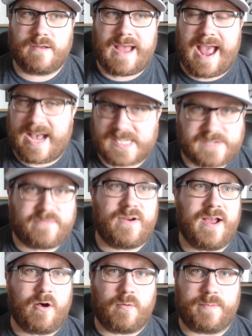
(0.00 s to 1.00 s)
Ask for
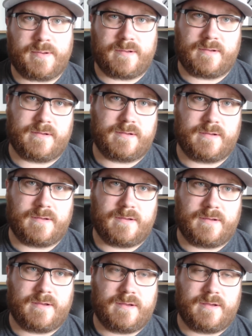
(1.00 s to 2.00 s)
help.
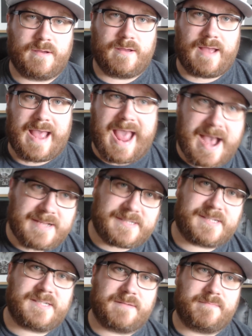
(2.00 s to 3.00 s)

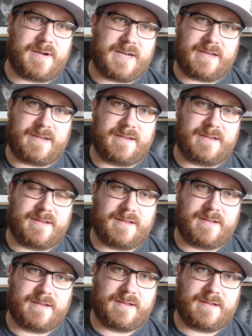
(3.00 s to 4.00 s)
Ask somebody.
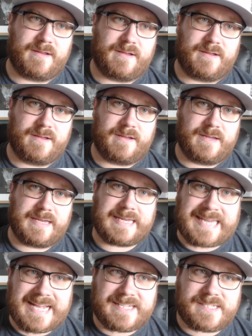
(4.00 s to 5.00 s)

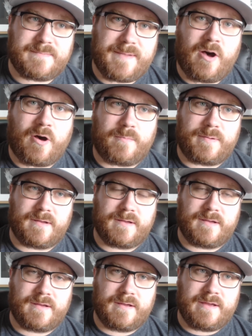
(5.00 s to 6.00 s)
Get some help.
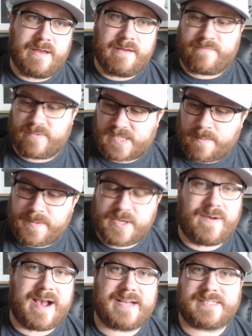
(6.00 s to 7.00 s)
For some of
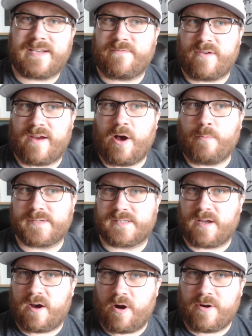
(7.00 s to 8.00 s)
you, asking for help is
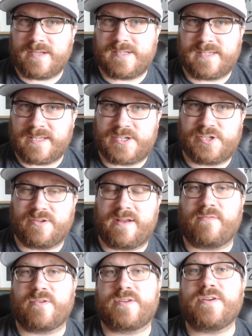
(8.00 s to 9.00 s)
the hardest thing that you'll
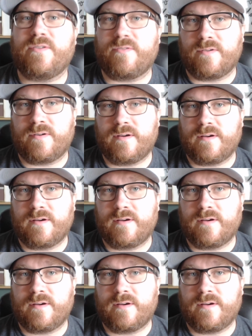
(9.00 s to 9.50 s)
ever do.